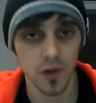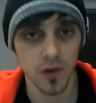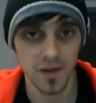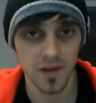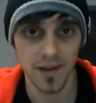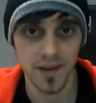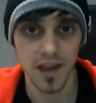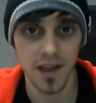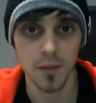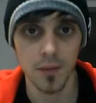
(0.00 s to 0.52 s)
on a
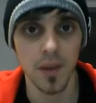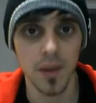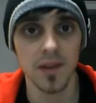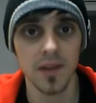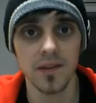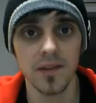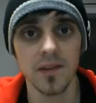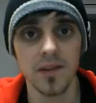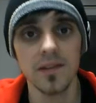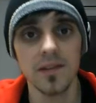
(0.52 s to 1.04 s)
daily
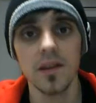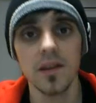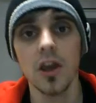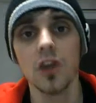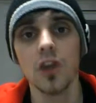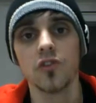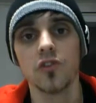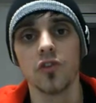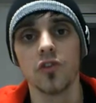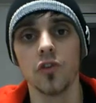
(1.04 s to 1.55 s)
basis
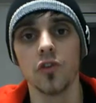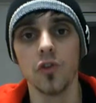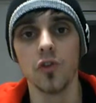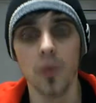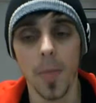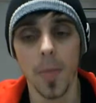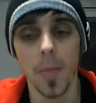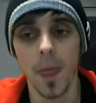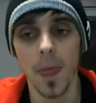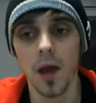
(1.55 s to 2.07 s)

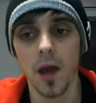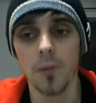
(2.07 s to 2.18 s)
to